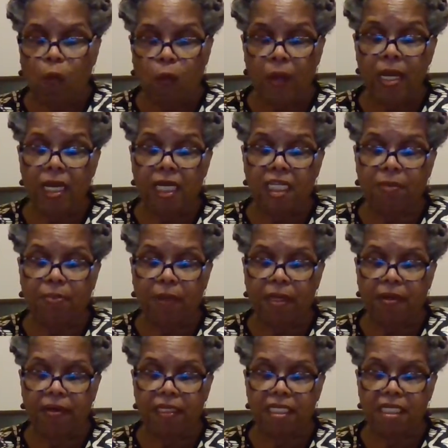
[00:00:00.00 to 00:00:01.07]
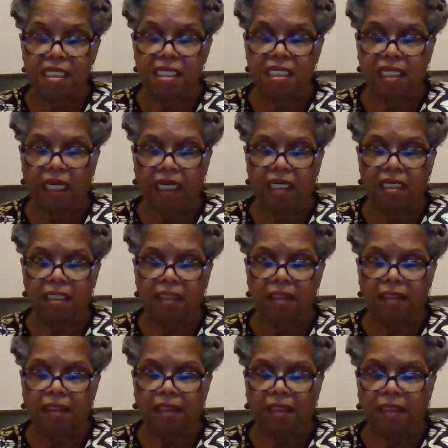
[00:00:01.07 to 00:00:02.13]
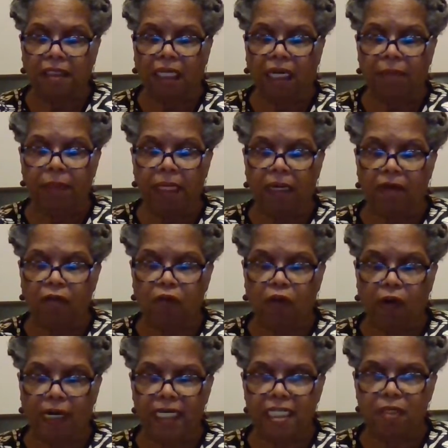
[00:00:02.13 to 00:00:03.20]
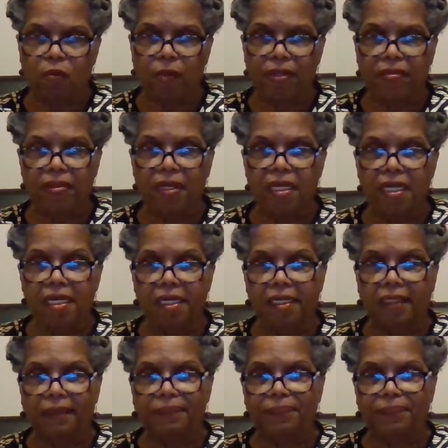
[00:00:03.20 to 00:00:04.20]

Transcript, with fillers: we experience the second coming of Christ within.